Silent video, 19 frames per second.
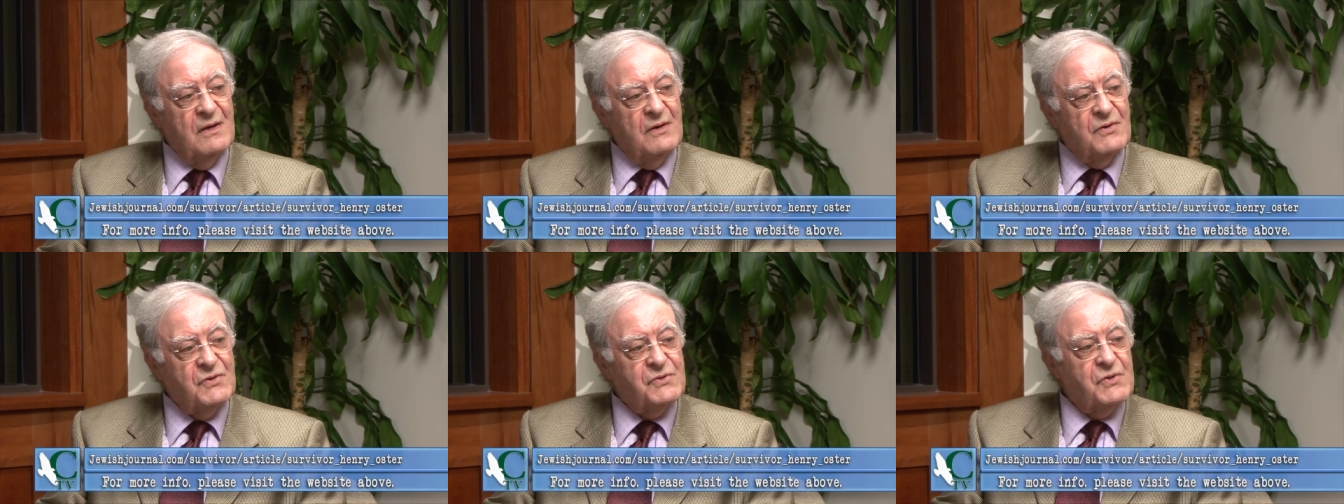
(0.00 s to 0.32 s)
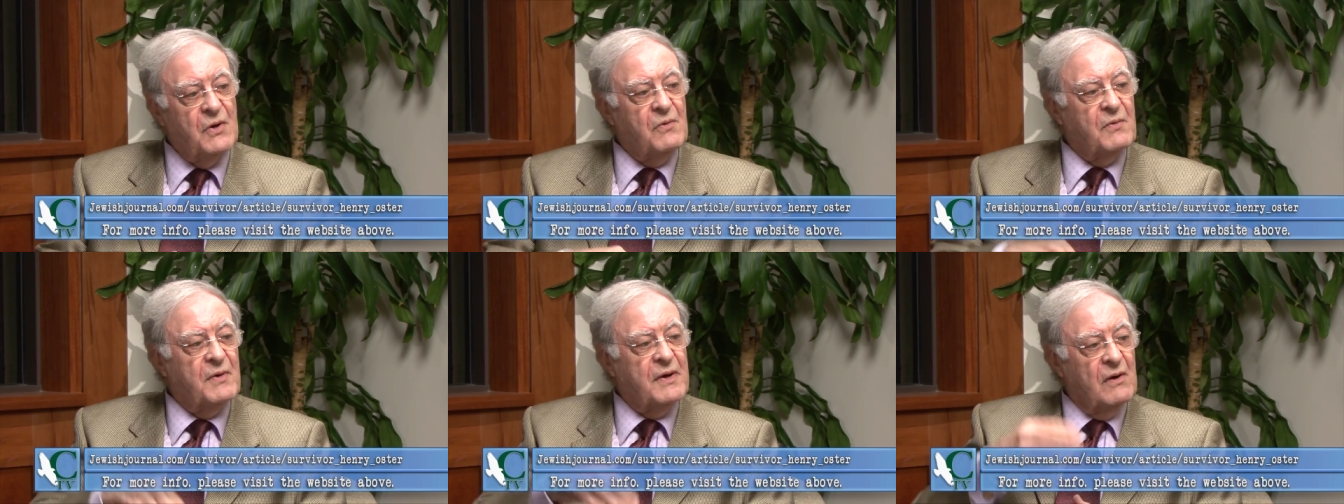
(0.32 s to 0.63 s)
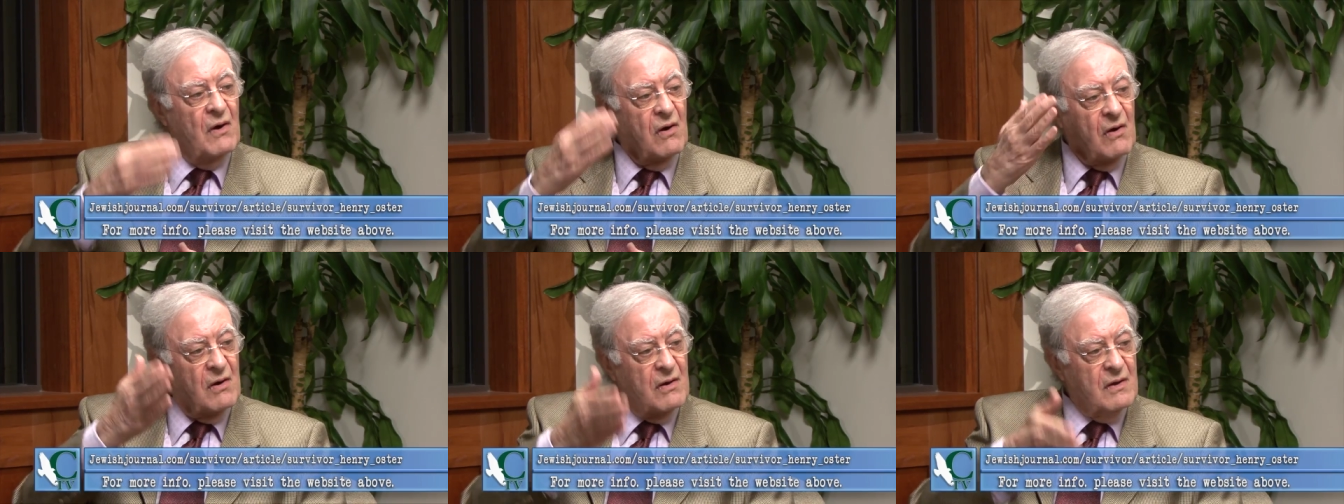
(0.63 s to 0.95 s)

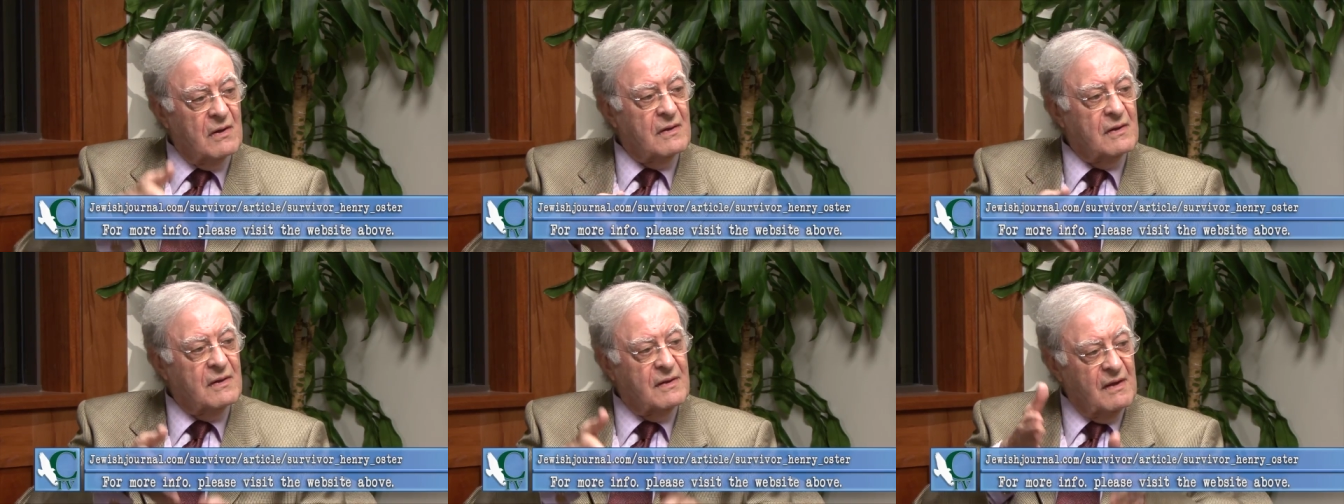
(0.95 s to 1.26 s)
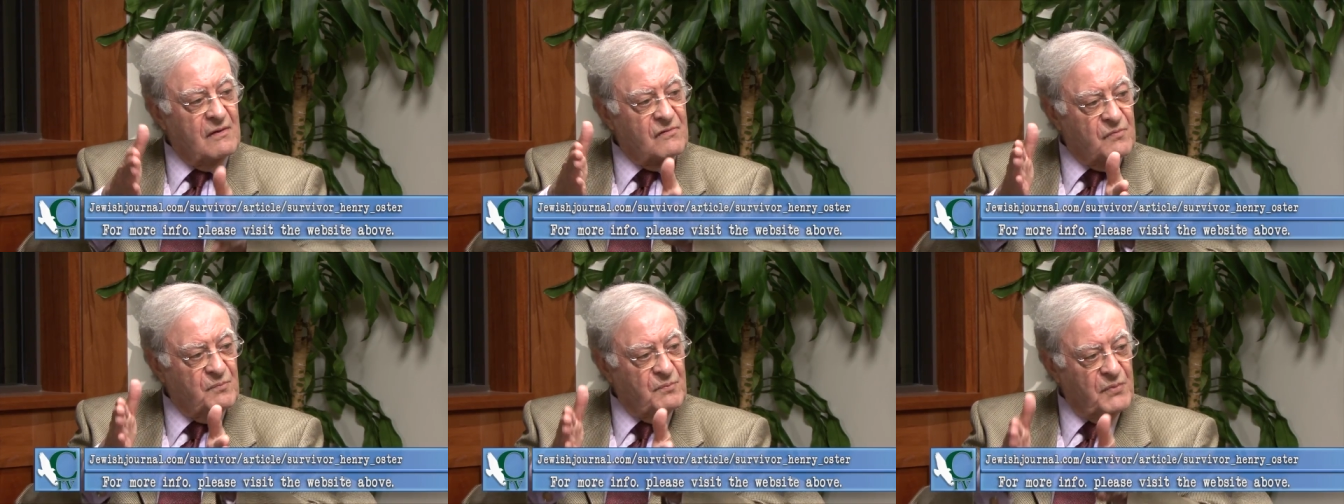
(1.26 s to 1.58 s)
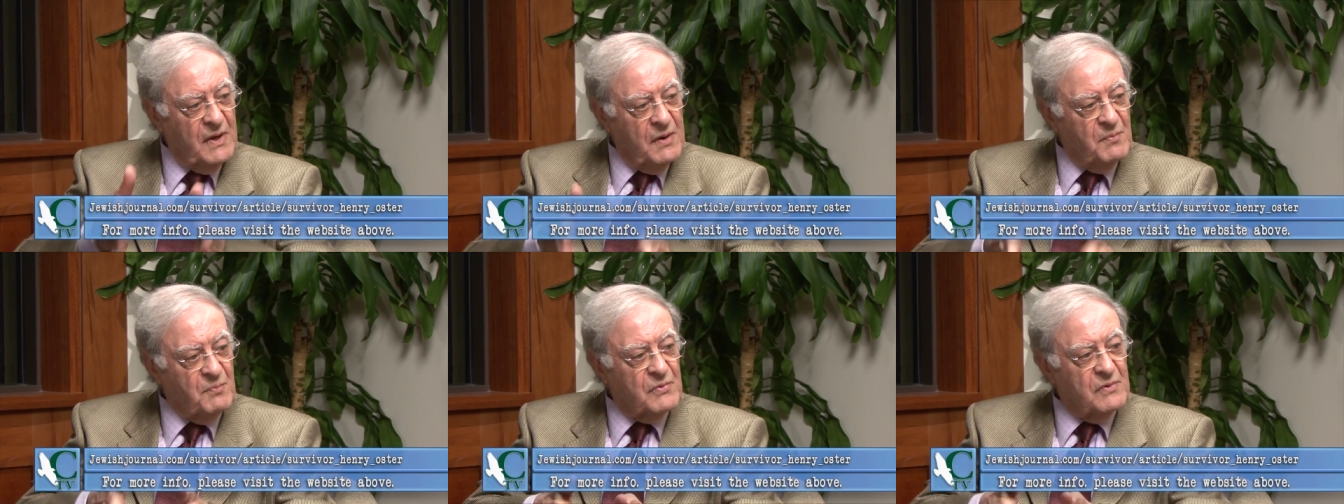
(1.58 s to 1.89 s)
showing all these
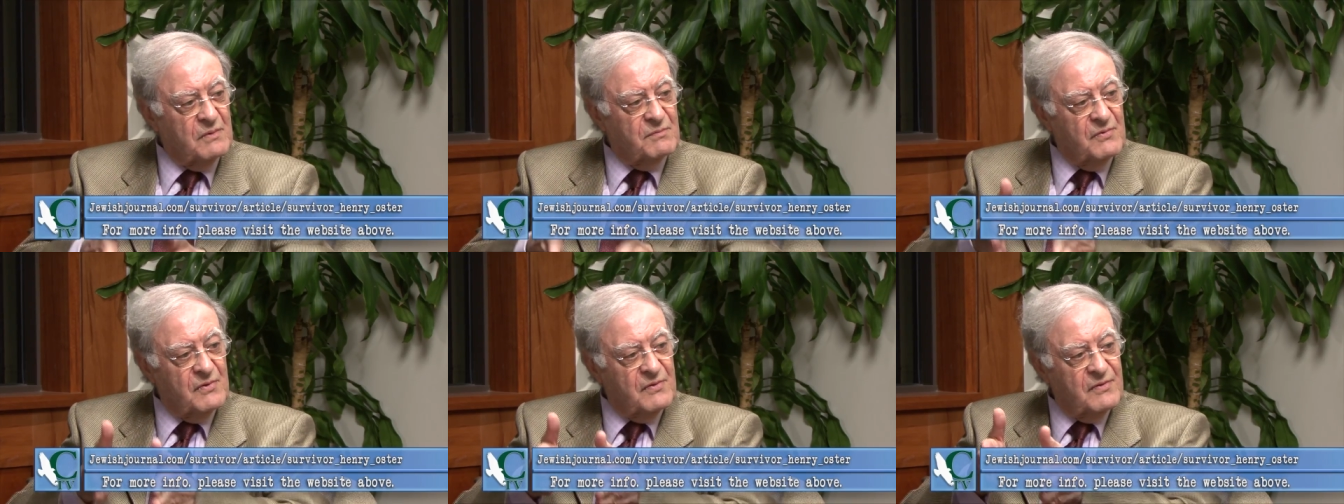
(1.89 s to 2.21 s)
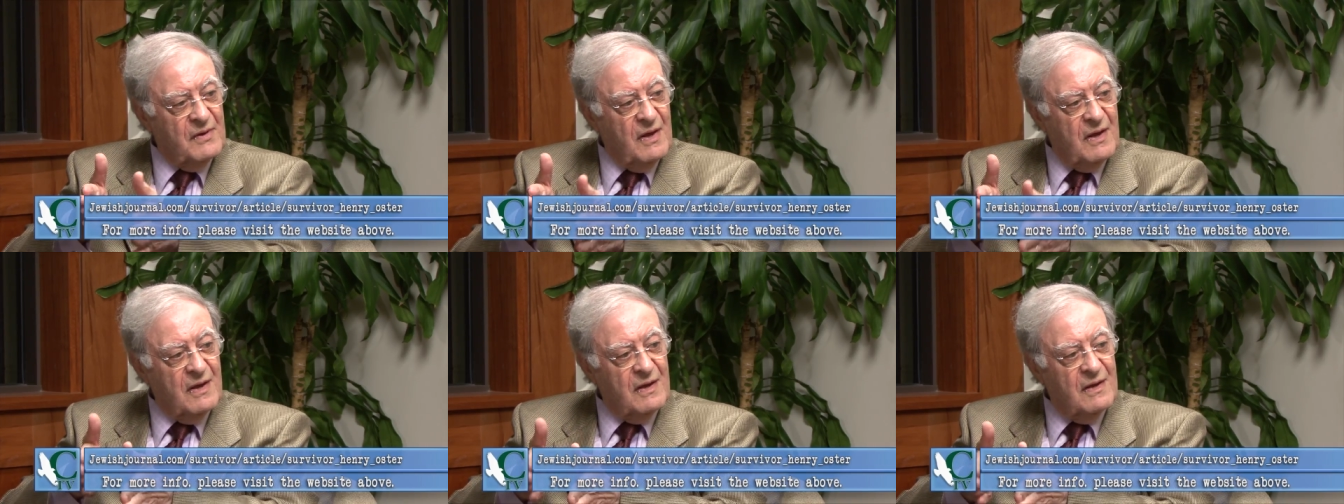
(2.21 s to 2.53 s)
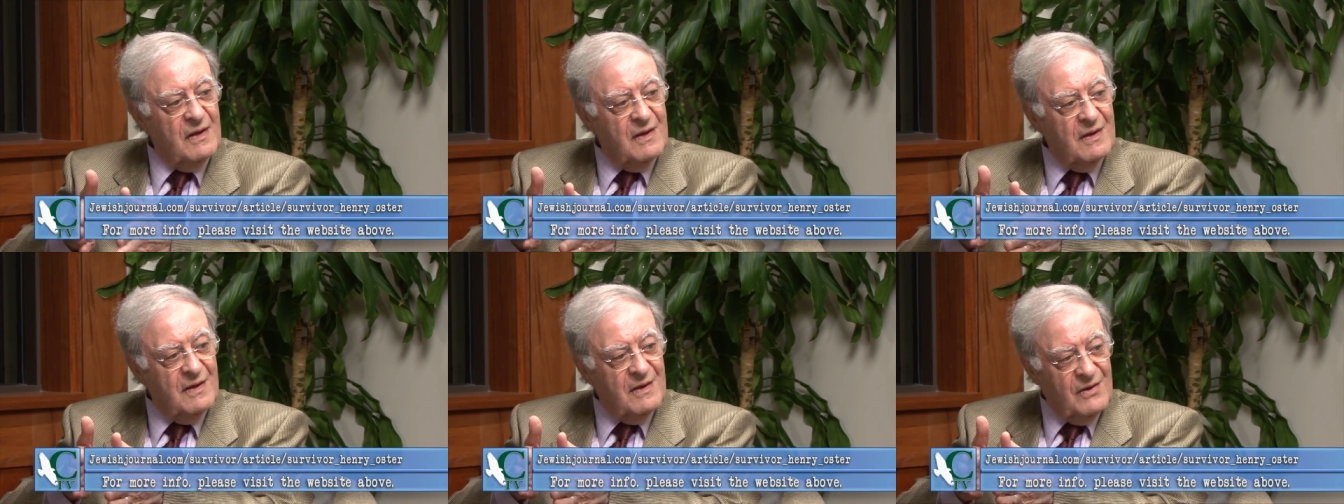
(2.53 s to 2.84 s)
people with a
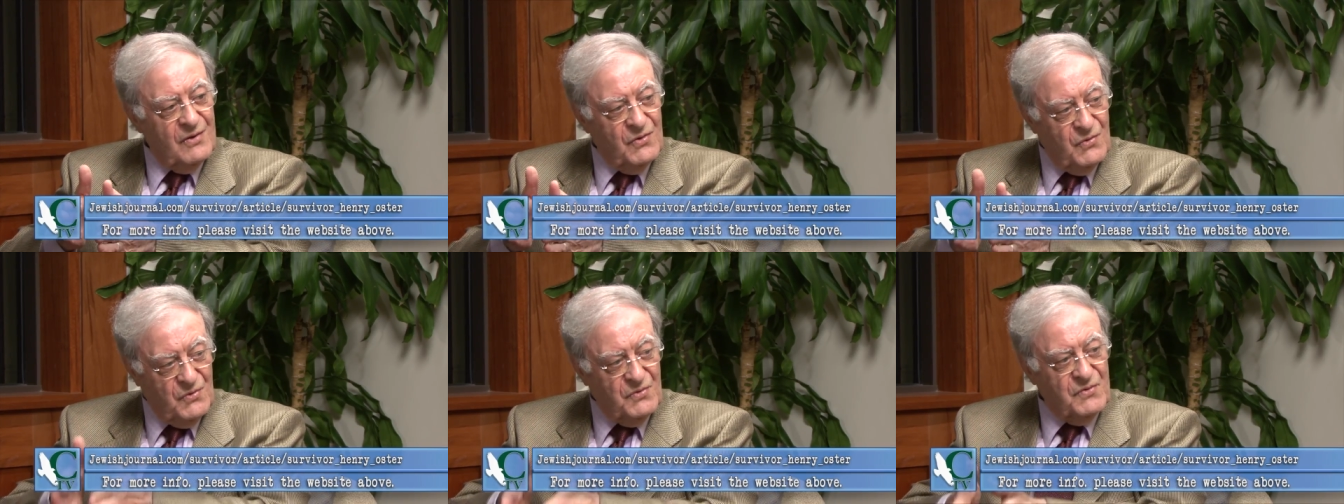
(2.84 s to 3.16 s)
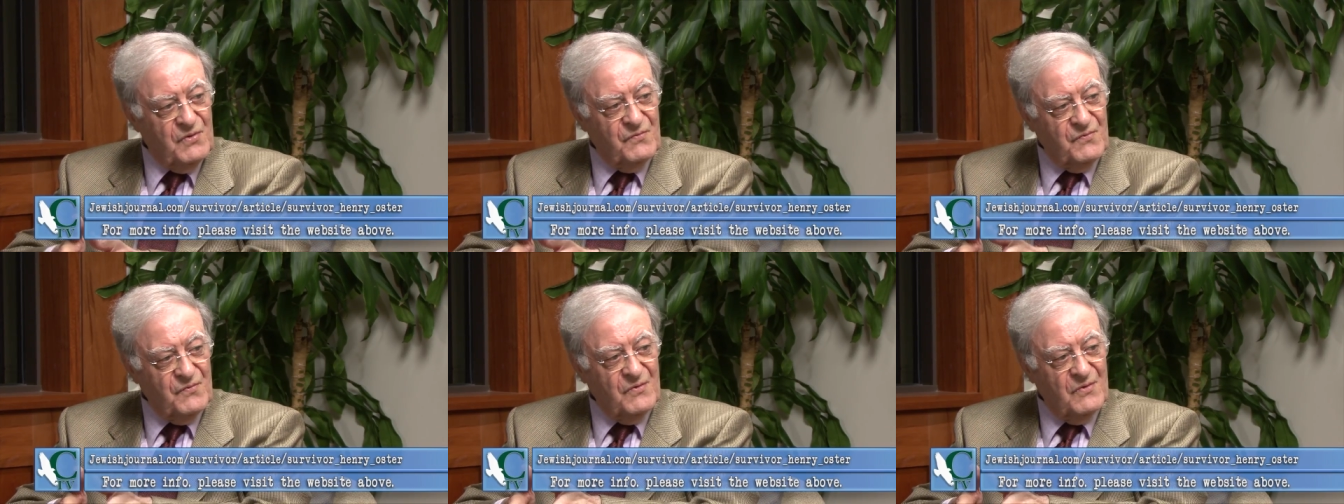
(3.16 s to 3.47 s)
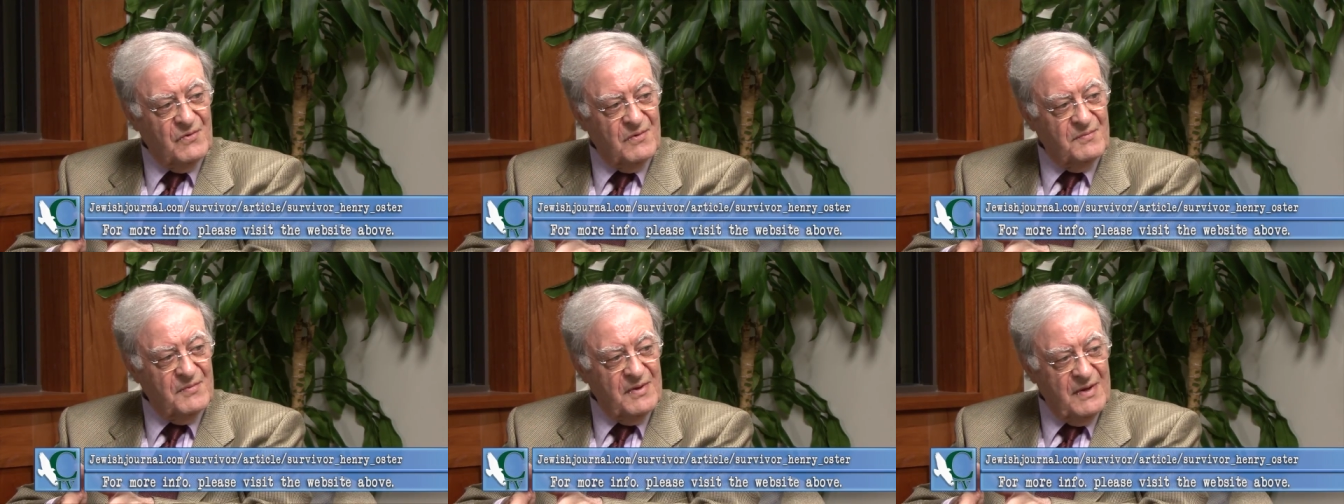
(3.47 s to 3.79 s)

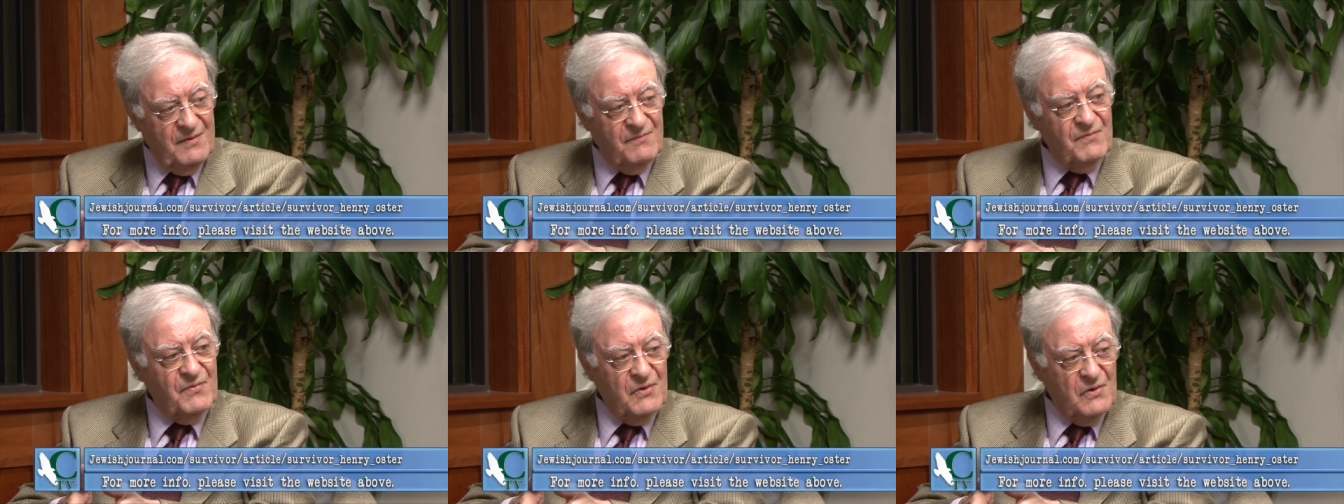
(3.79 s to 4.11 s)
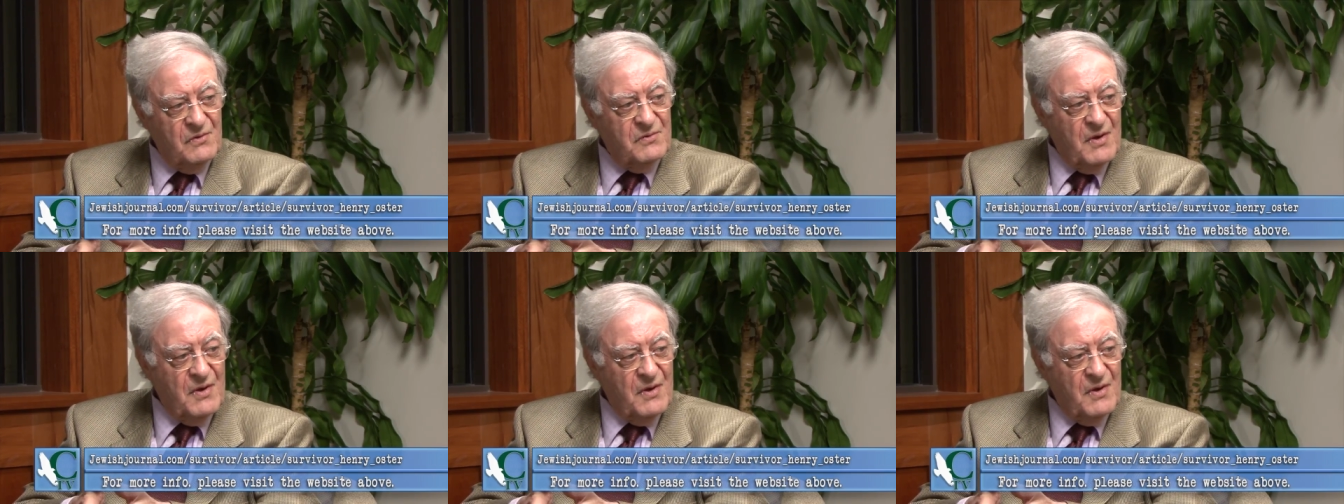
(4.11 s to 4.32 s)
uniform, even though